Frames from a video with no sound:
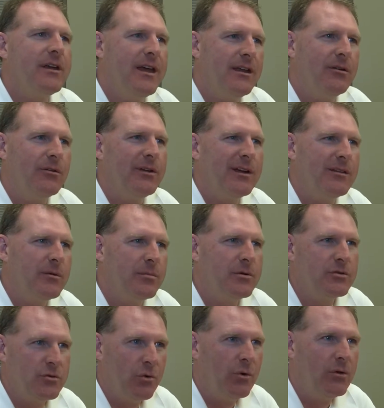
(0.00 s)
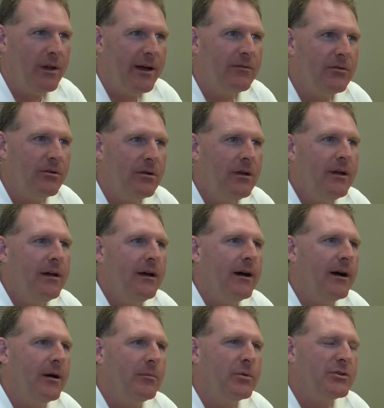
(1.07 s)
handled at the patrol level.
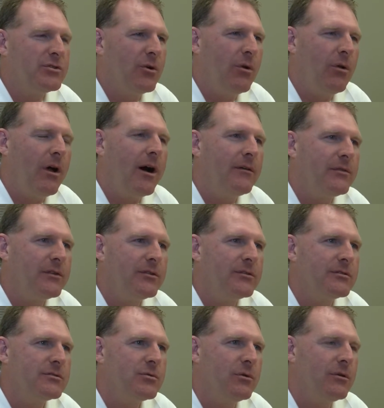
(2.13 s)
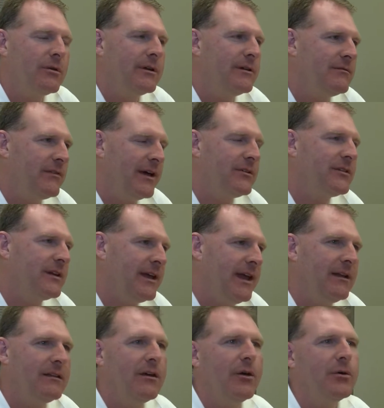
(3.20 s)
Um, patrol officers will
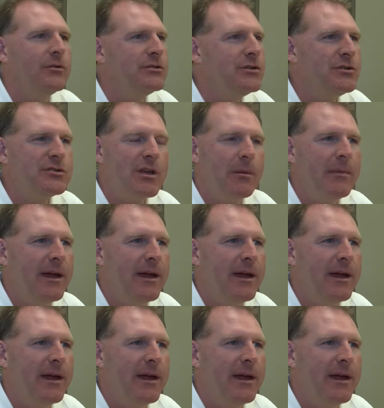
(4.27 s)
investigate those. Usually I